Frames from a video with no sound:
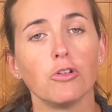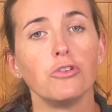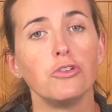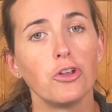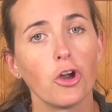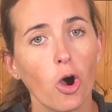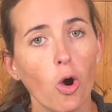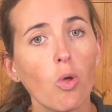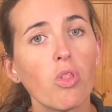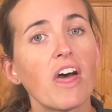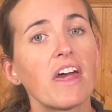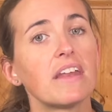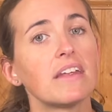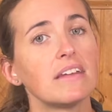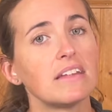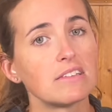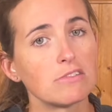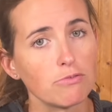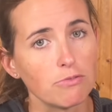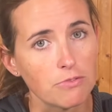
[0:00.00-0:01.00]
know that it
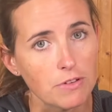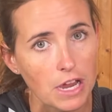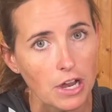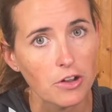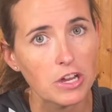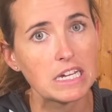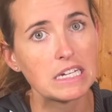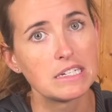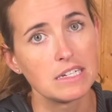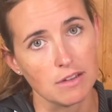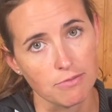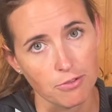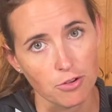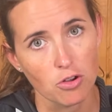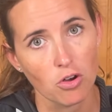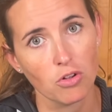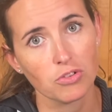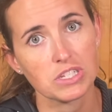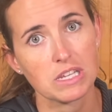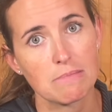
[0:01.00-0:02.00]
is very
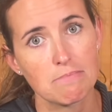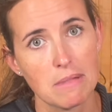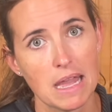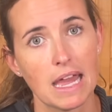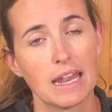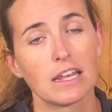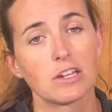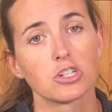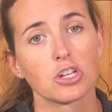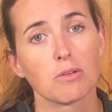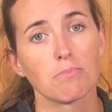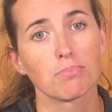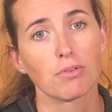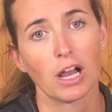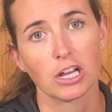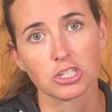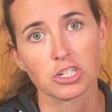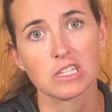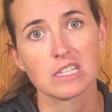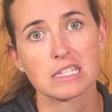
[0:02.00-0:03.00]
difficult to manage
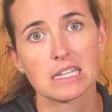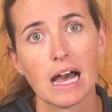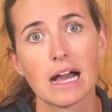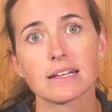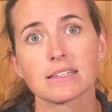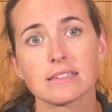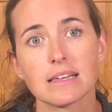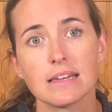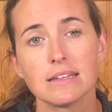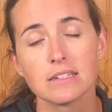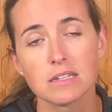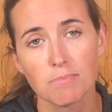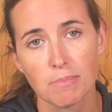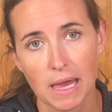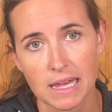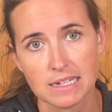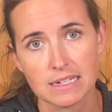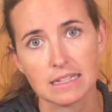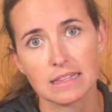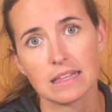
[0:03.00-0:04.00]
compression socks
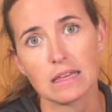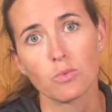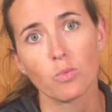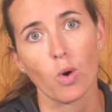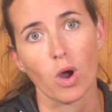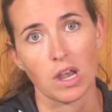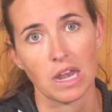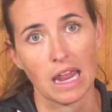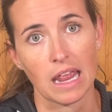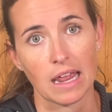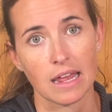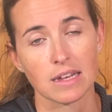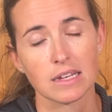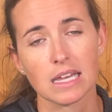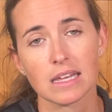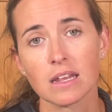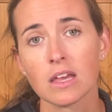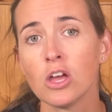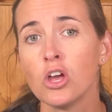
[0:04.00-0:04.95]
independently one-handed.